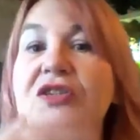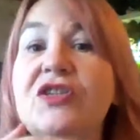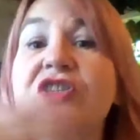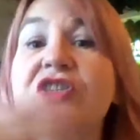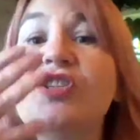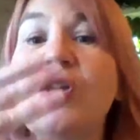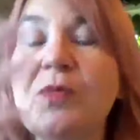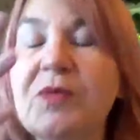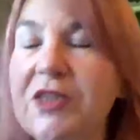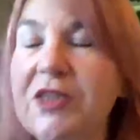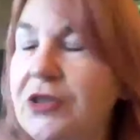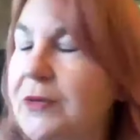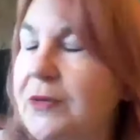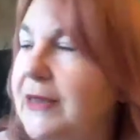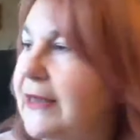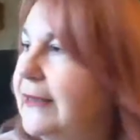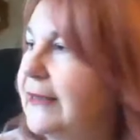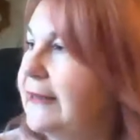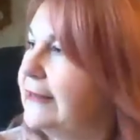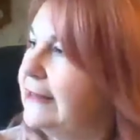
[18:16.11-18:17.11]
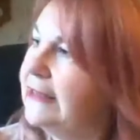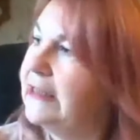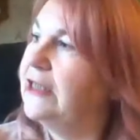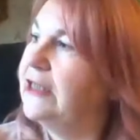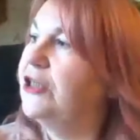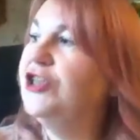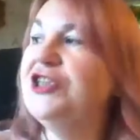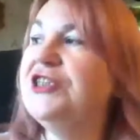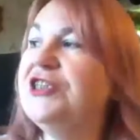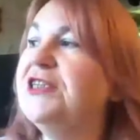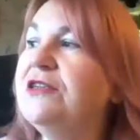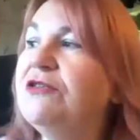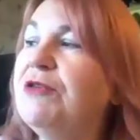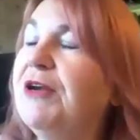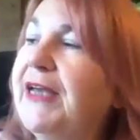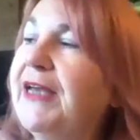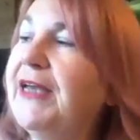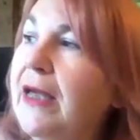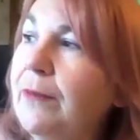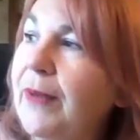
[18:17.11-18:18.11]
Stops it doing it. She said, "It's
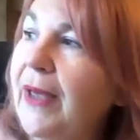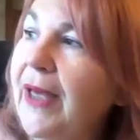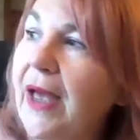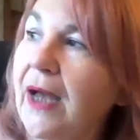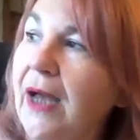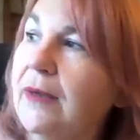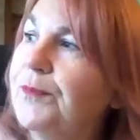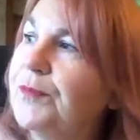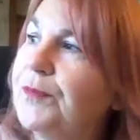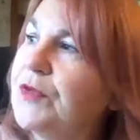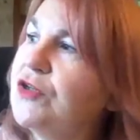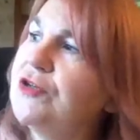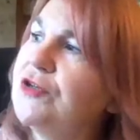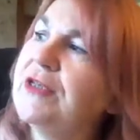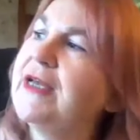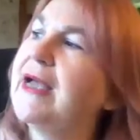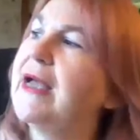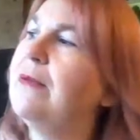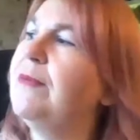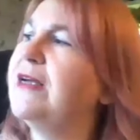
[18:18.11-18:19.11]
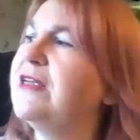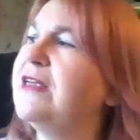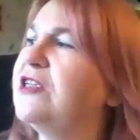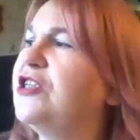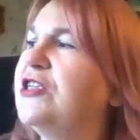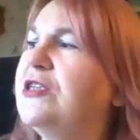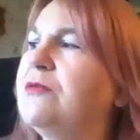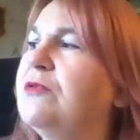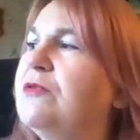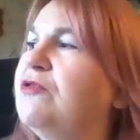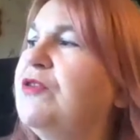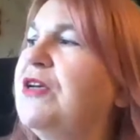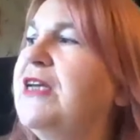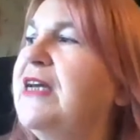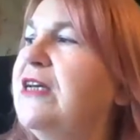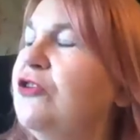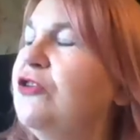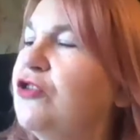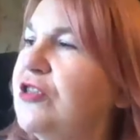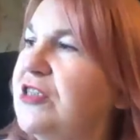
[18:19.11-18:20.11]
really getting better. It's really getting better." She said, "It's
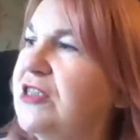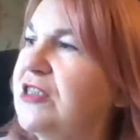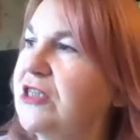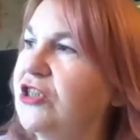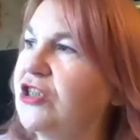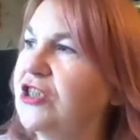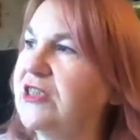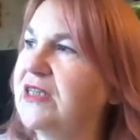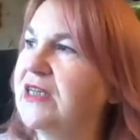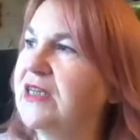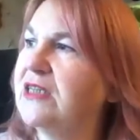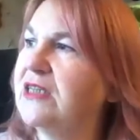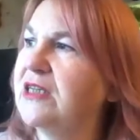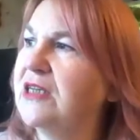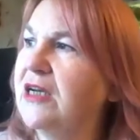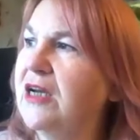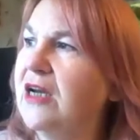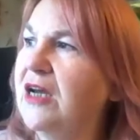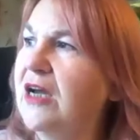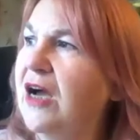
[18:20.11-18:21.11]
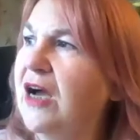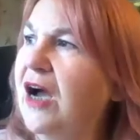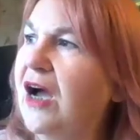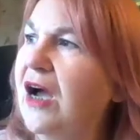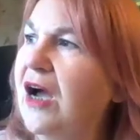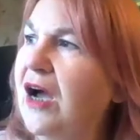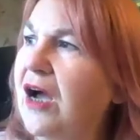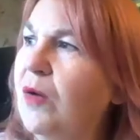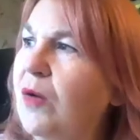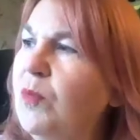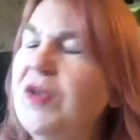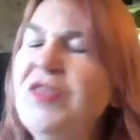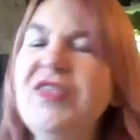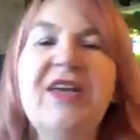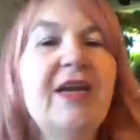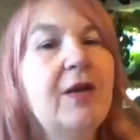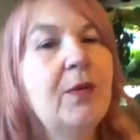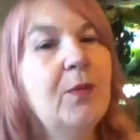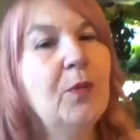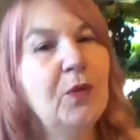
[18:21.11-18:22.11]
really interesting." She said, "We're
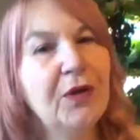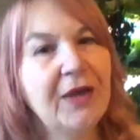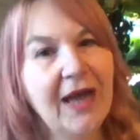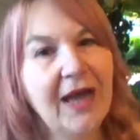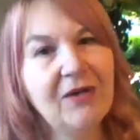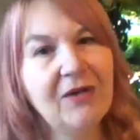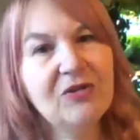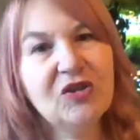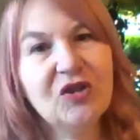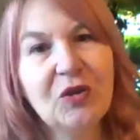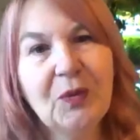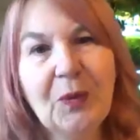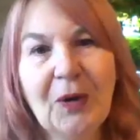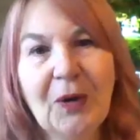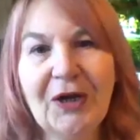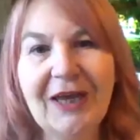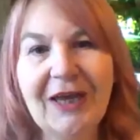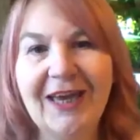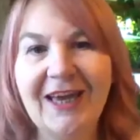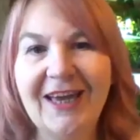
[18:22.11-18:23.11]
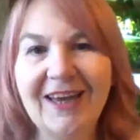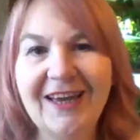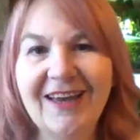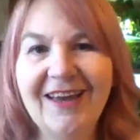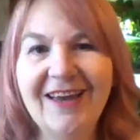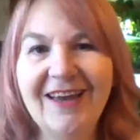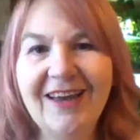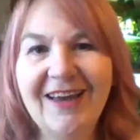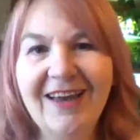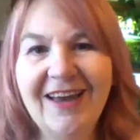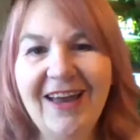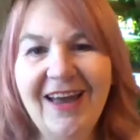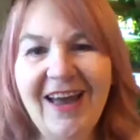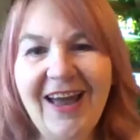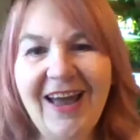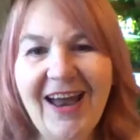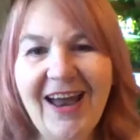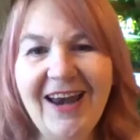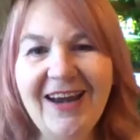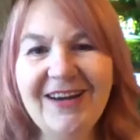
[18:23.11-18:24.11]
thinking of putting the house on the market."
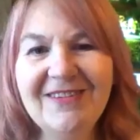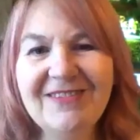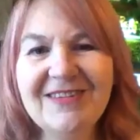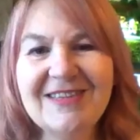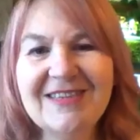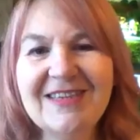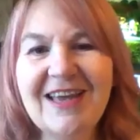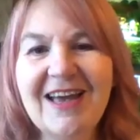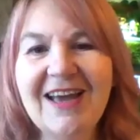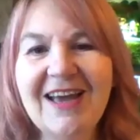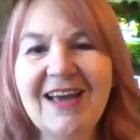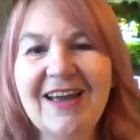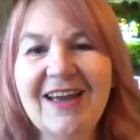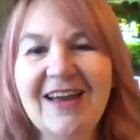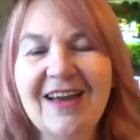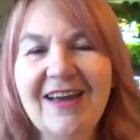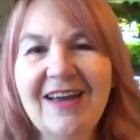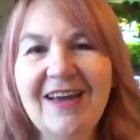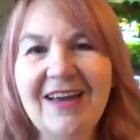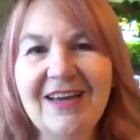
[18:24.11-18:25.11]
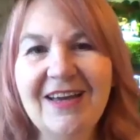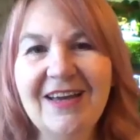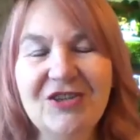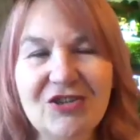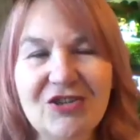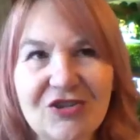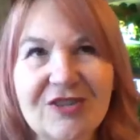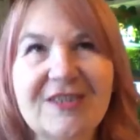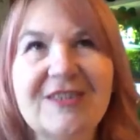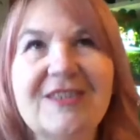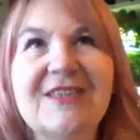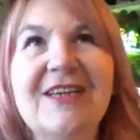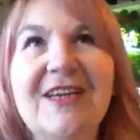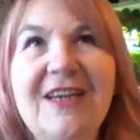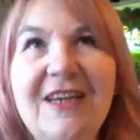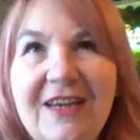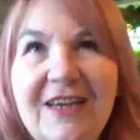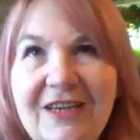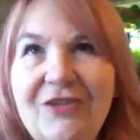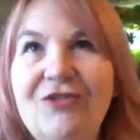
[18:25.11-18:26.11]
And I was like,
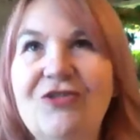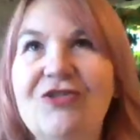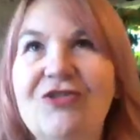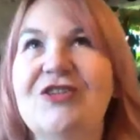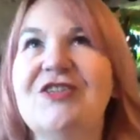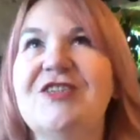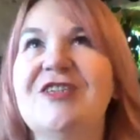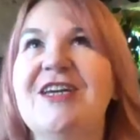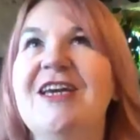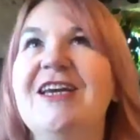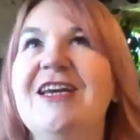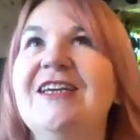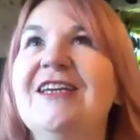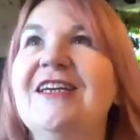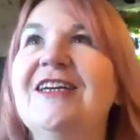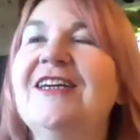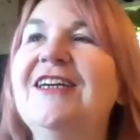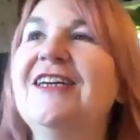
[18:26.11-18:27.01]
"Interesting, interesting."